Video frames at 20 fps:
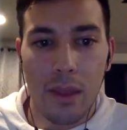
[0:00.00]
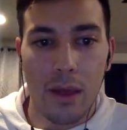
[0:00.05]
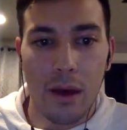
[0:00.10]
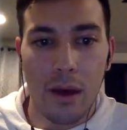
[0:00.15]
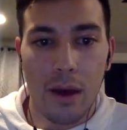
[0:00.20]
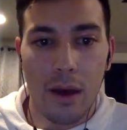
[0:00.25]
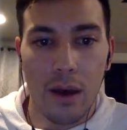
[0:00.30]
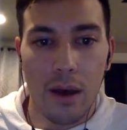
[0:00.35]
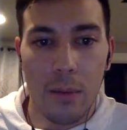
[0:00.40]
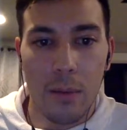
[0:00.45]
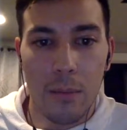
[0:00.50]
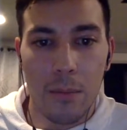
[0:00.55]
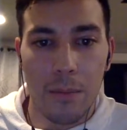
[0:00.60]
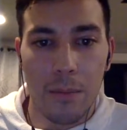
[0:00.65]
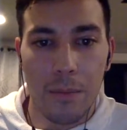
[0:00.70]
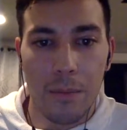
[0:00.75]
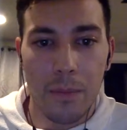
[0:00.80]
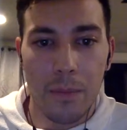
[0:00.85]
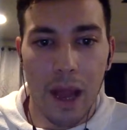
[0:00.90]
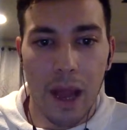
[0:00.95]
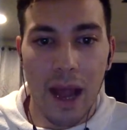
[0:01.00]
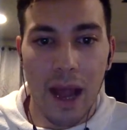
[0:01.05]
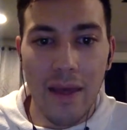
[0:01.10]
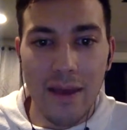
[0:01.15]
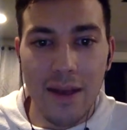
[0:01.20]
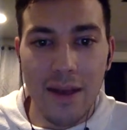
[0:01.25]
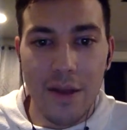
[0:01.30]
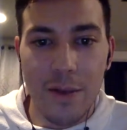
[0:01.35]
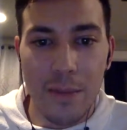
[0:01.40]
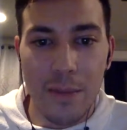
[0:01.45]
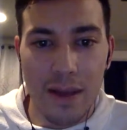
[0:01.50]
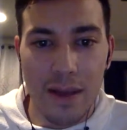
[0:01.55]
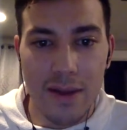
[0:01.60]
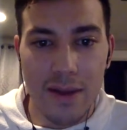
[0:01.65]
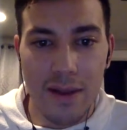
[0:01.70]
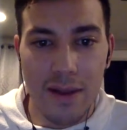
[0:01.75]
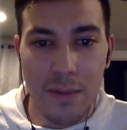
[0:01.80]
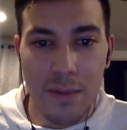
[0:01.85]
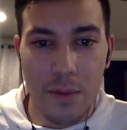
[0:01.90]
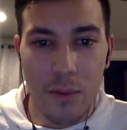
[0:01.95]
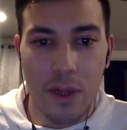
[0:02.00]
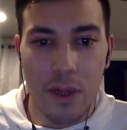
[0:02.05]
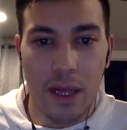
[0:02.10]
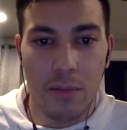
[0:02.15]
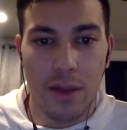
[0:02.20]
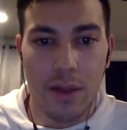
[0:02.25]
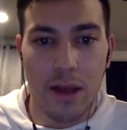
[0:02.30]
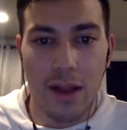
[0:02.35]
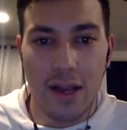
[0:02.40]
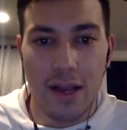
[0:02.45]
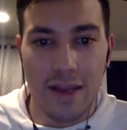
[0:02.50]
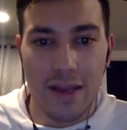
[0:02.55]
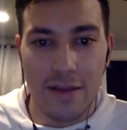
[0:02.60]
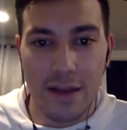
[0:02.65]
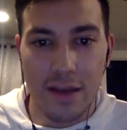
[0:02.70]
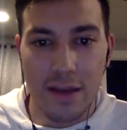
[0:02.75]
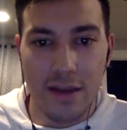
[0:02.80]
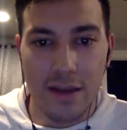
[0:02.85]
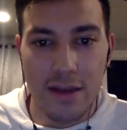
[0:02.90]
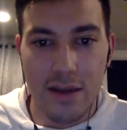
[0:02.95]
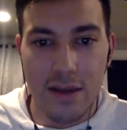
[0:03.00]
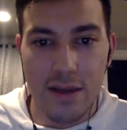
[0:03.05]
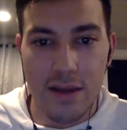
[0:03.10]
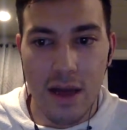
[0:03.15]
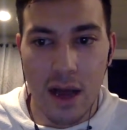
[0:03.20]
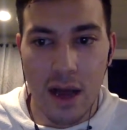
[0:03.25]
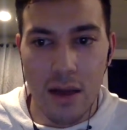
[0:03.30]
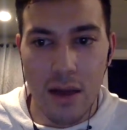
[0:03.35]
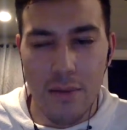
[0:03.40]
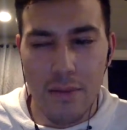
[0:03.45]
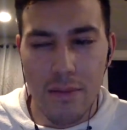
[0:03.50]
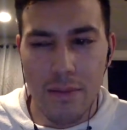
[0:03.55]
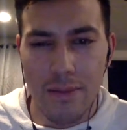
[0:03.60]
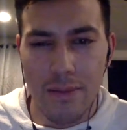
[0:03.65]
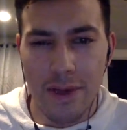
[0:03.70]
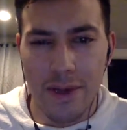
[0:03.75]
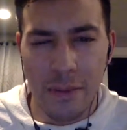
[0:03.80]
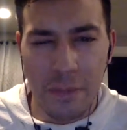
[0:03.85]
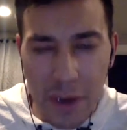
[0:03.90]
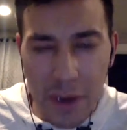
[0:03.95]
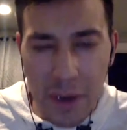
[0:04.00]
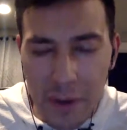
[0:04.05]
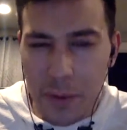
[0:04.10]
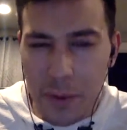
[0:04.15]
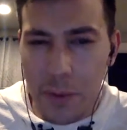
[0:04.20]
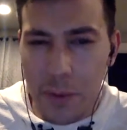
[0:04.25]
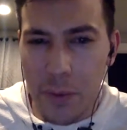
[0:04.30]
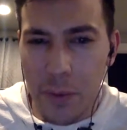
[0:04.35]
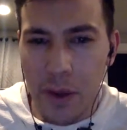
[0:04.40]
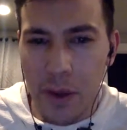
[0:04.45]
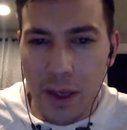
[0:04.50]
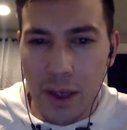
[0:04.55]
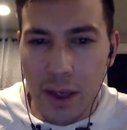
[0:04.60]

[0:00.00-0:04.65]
Um, I think it's amazing that people like Malala exist. Um, somebody who